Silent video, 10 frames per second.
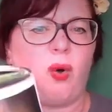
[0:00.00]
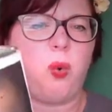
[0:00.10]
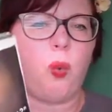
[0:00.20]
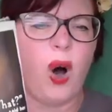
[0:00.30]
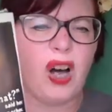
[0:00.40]

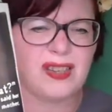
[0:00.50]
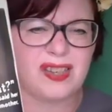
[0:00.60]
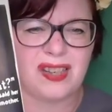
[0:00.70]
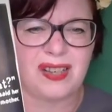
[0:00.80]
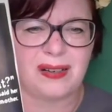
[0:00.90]

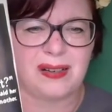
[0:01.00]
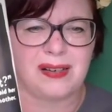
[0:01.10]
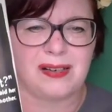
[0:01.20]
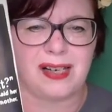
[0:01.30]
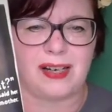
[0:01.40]
What?
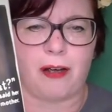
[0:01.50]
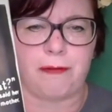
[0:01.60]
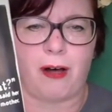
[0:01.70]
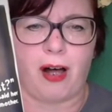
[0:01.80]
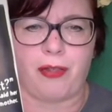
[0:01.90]
Said her
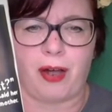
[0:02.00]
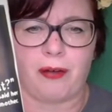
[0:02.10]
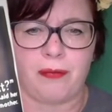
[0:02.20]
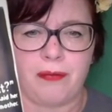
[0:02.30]
father.